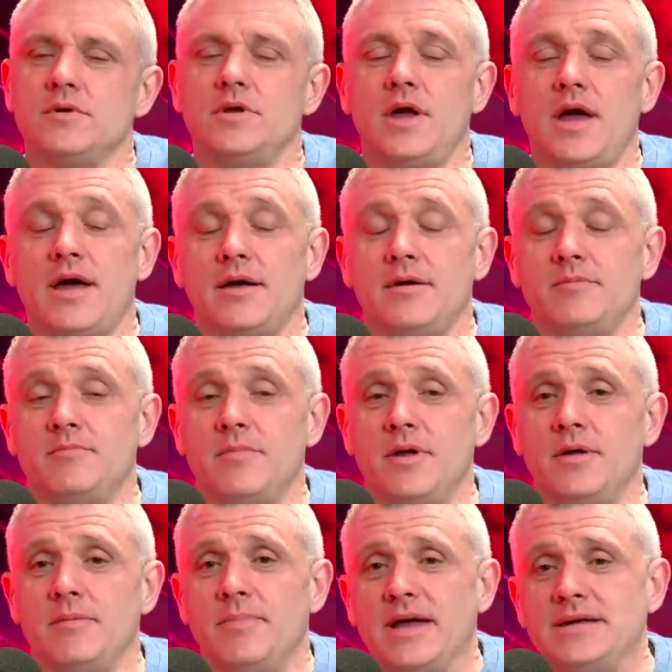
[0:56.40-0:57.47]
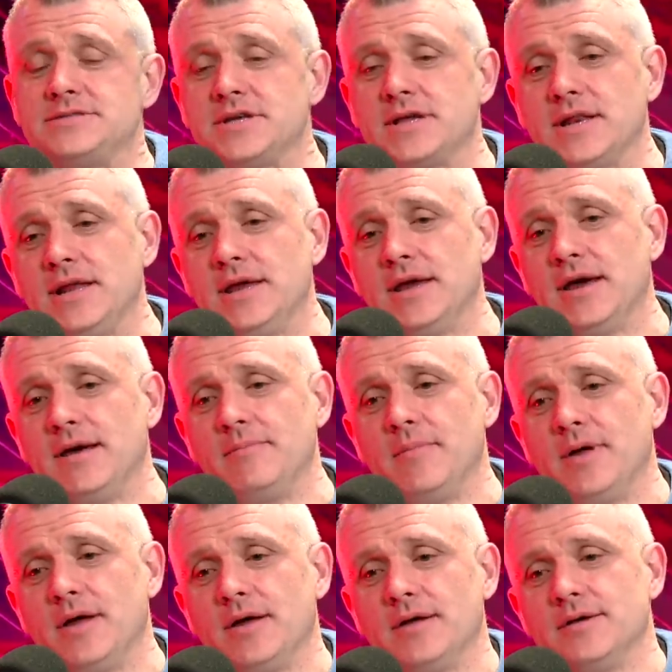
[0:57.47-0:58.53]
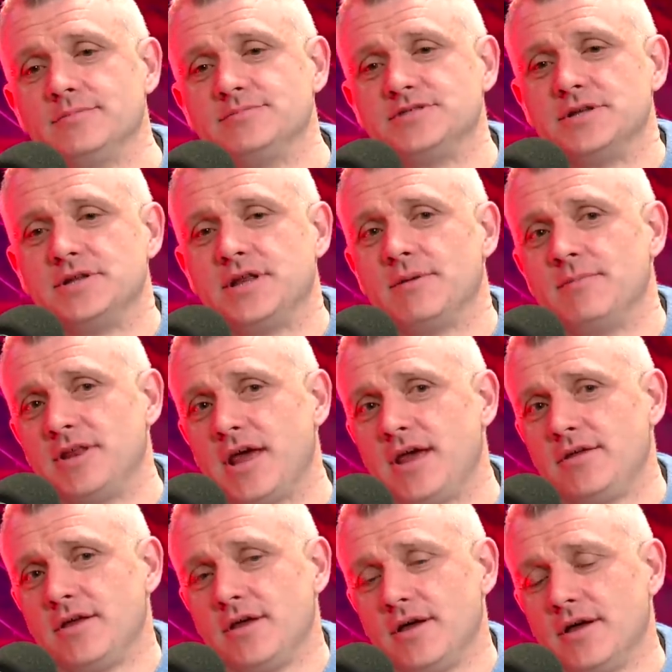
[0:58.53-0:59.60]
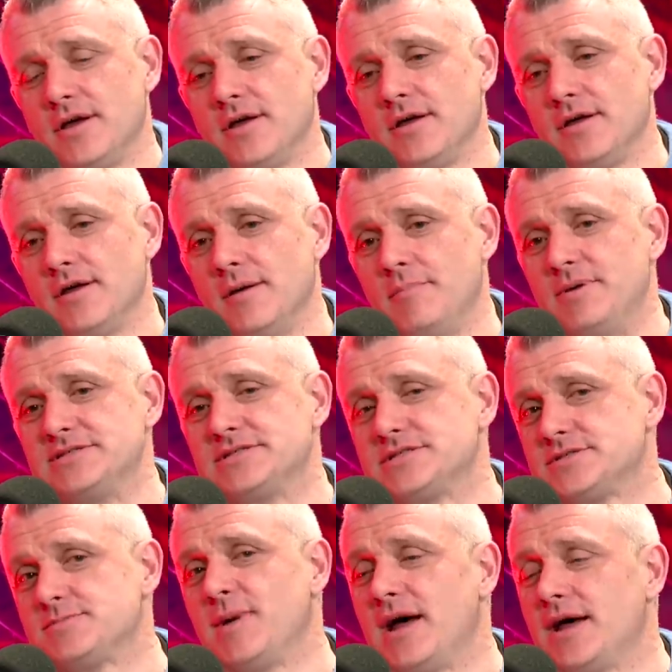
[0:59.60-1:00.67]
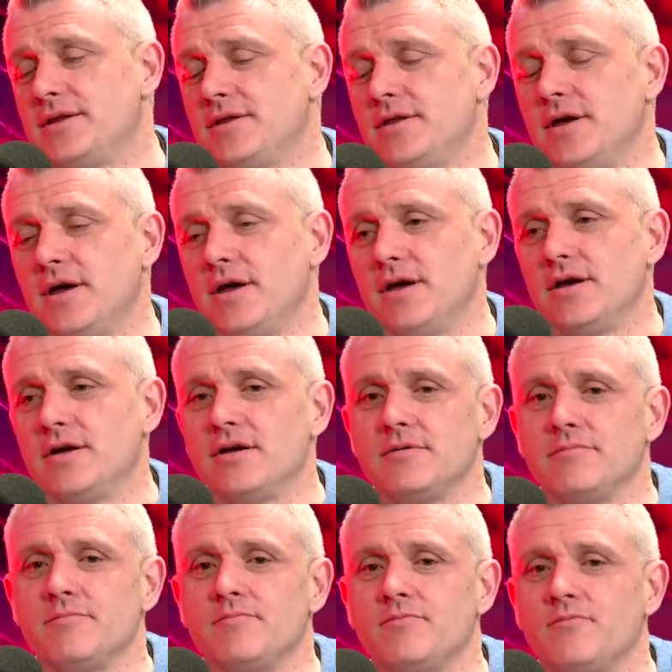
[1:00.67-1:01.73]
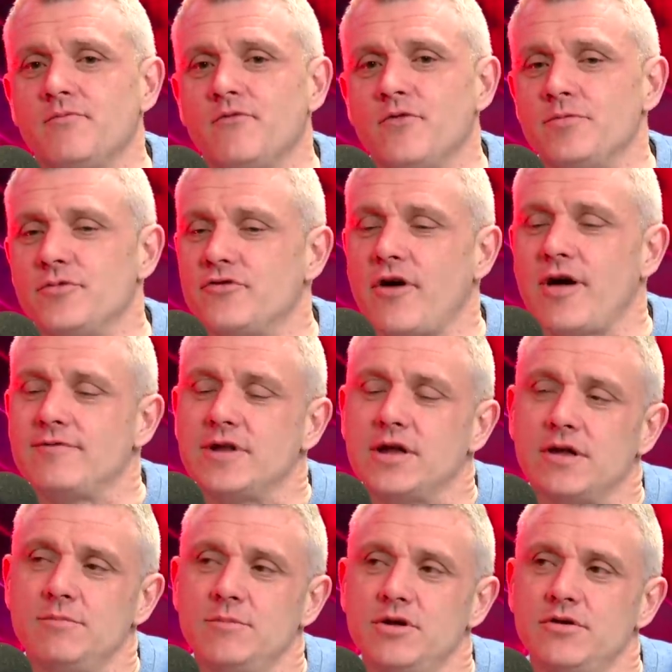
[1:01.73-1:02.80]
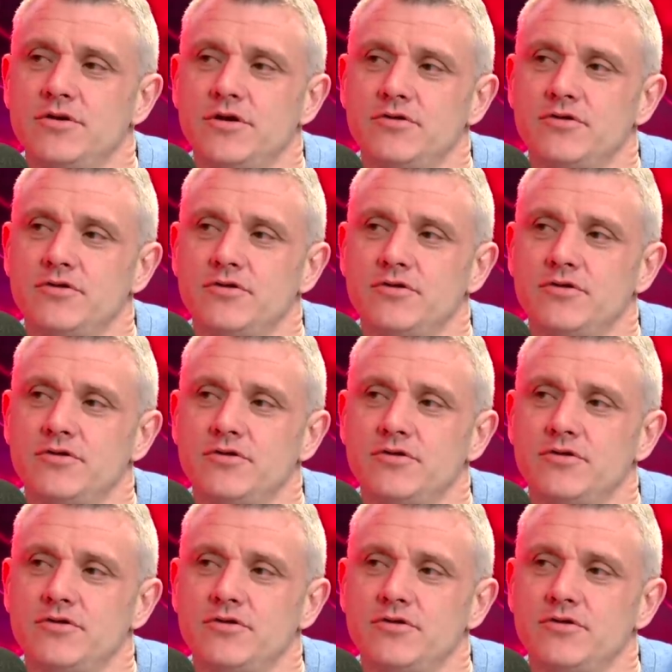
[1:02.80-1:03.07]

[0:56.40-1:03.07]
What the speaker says: Yeah, he basically was intimidating a businessman from the travelling community,